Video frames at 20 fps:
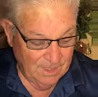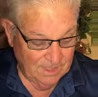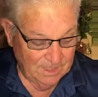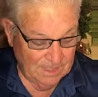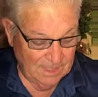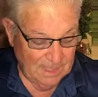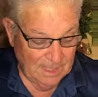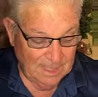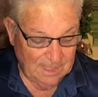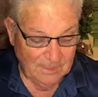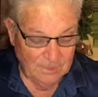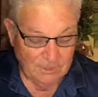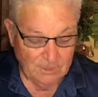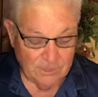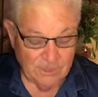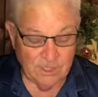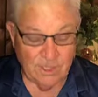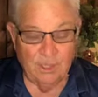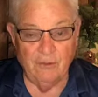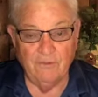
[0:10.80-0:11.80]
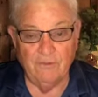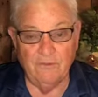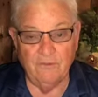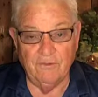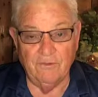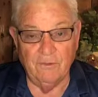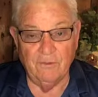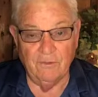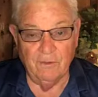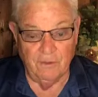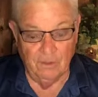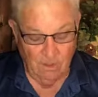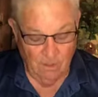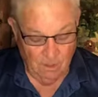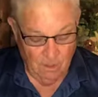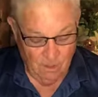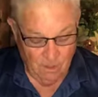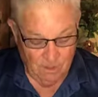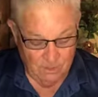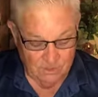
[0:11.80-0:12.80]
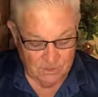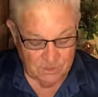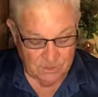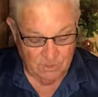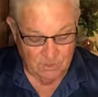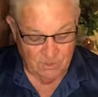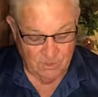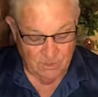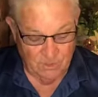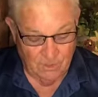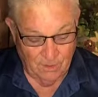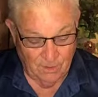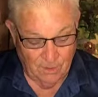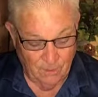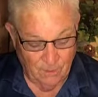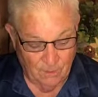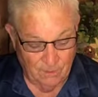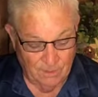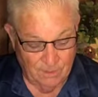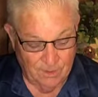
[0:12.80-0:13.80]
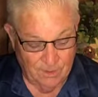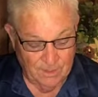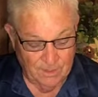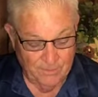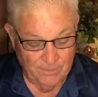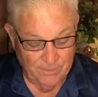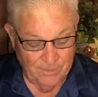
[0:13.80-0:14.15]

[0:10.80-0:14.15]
"Delight yourself also in the Lord,